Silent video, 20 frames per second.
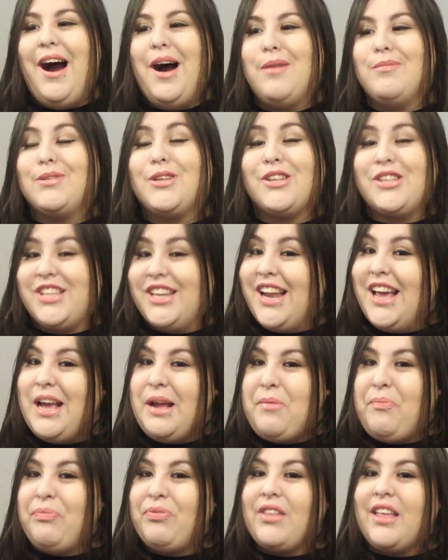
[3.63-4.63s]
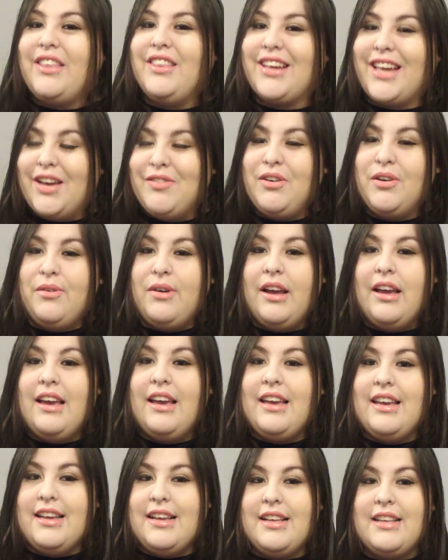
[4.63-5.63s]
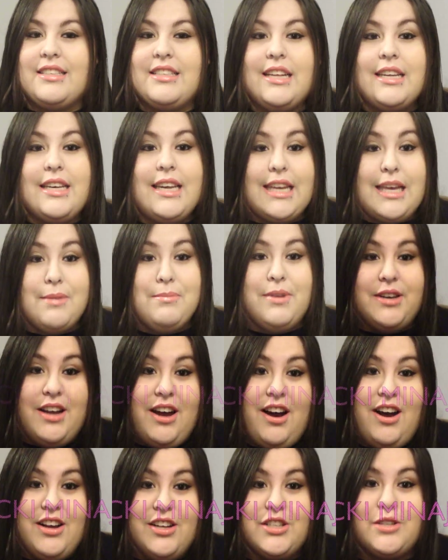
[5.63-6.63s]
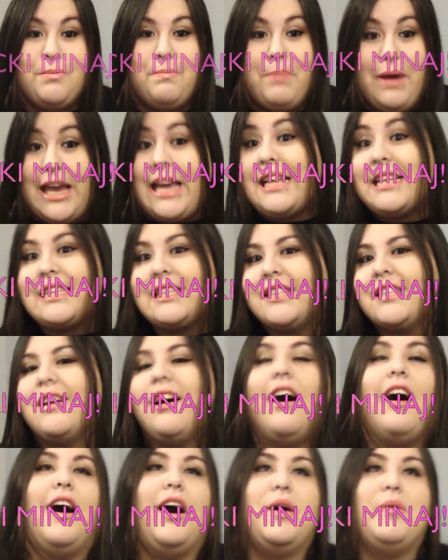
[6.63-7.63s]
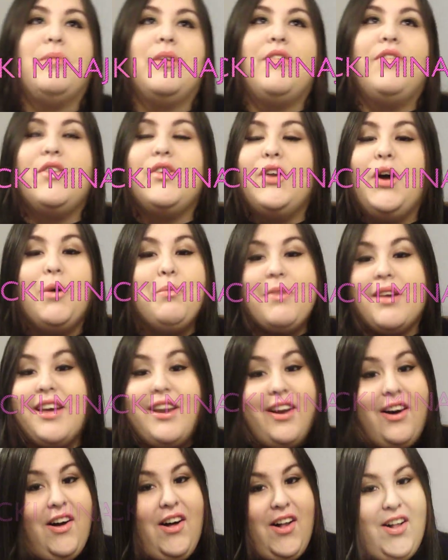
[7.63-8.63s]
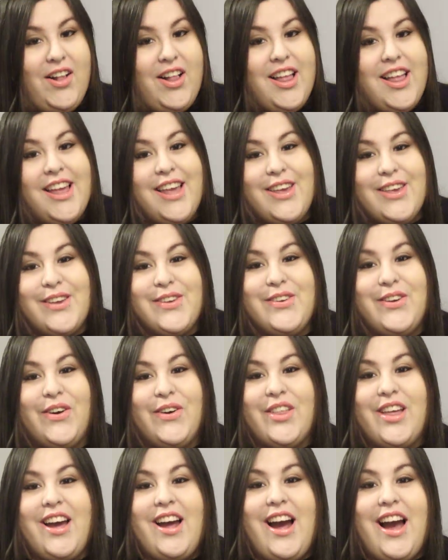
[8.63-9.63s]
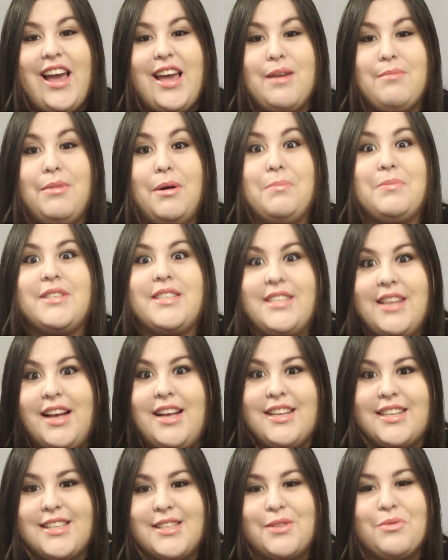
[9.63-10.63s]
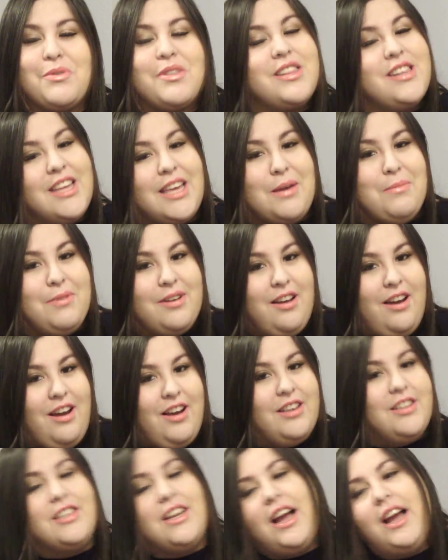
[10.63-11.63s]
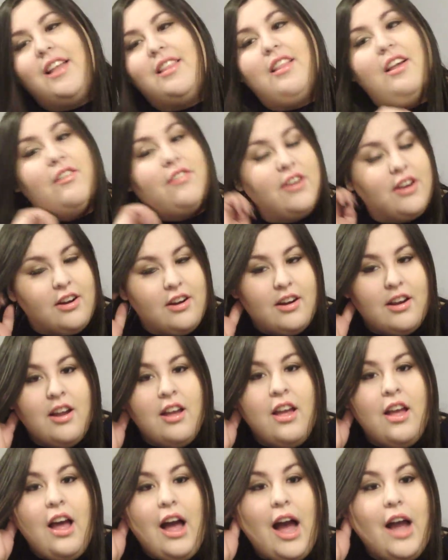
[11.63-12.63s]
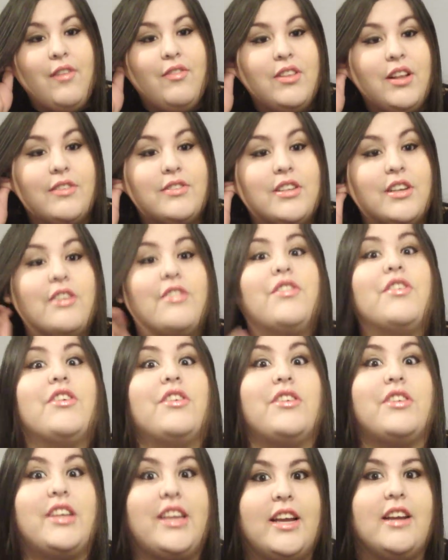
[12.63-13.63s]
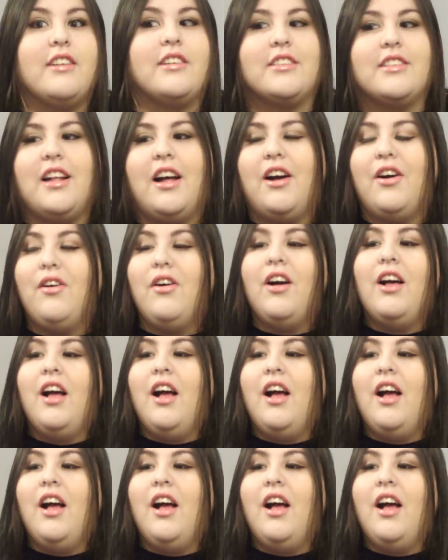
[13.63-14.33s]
So today the giveaway is Nicki Minaj based. If you know me at all, you know that I am obsessed with Nicki Minaj. I love her. I've loved her for years now.